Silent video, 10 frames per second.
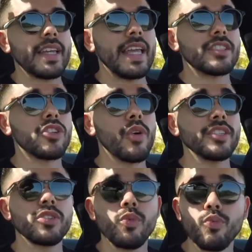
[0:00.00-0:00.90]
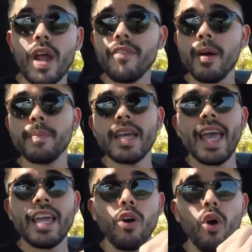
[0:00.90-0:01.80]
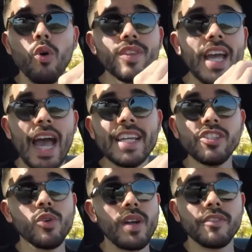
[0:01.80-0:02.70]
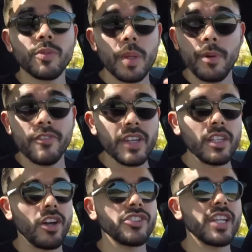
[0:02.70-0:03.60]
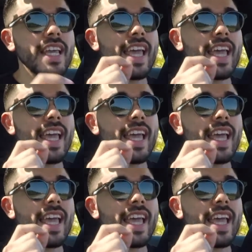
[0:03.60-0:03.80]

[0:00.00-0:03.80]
it's going to rev up and hold the ideal revs for the perfect launch,